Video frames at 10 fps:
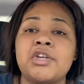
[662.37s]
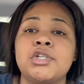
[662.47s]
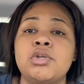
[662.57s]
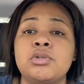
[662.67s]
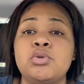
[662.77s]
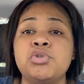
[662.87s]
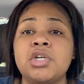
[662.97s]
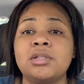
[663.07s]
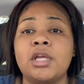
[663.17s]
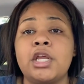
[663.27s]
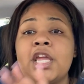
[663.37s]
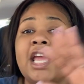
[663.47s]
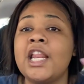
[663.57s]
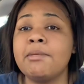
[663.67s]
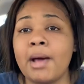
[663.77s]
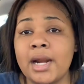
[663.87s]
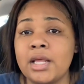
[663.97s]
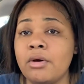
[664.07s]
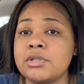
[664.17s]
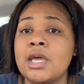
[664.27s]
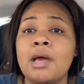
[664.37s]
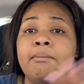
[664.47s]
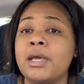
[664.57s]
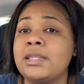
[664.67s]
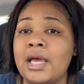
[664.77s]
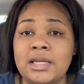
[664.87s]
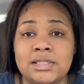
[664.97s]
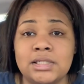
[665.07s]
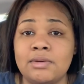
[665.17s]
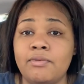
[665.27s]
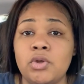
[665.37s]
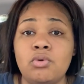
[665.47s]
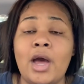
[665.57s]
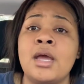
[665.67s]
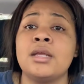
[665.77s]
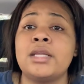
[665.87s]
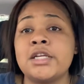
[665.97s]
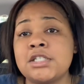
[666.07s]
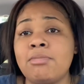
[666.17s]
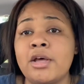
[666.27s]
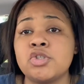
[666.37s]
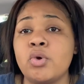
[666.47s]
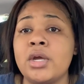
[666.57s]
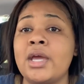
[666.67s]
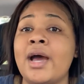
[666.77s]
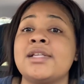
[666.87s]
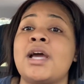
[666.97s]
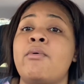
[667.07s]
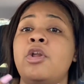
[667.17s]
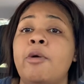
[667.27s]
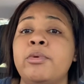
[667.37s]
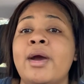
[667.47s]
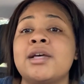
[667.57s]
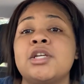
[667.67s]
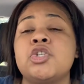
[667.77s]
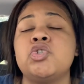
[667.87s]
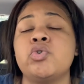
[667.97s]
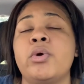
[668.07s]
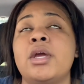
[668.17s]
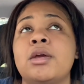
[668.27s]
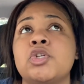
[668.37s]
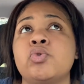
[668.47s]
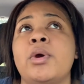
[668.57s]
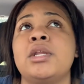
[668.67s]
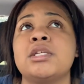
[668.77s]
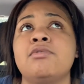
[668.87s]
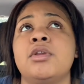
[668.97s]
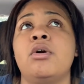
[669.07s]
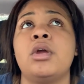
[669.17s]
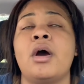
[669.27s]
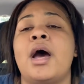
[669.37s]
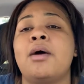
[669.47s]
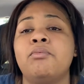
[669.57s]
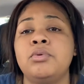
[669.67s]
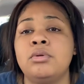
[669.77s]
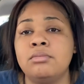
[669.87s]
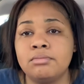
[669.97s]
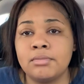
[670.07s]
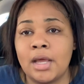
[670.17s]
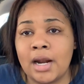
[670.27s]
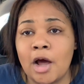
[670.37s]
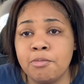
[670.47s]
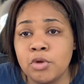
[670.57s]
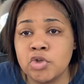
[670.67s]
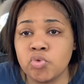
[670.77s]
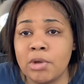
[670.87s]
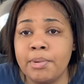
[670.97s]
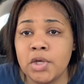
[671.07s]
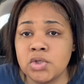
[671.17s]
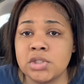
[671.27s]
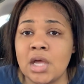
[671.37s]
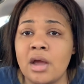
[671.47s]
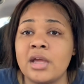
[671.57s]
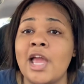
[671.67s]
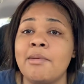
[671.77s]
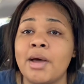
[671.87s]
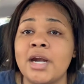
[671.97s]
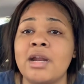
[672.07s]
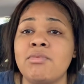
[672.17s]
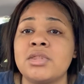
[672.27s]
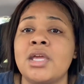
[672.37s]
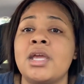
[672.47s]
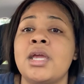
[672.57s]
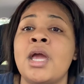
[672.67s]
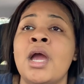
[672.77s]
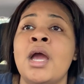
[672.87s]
You shouldn't let anybody else make that decision for you. That's just my story, guys. I really hope you guys enjoyed this video, y'all. And I hope you enjoyed pictures that came out and everything.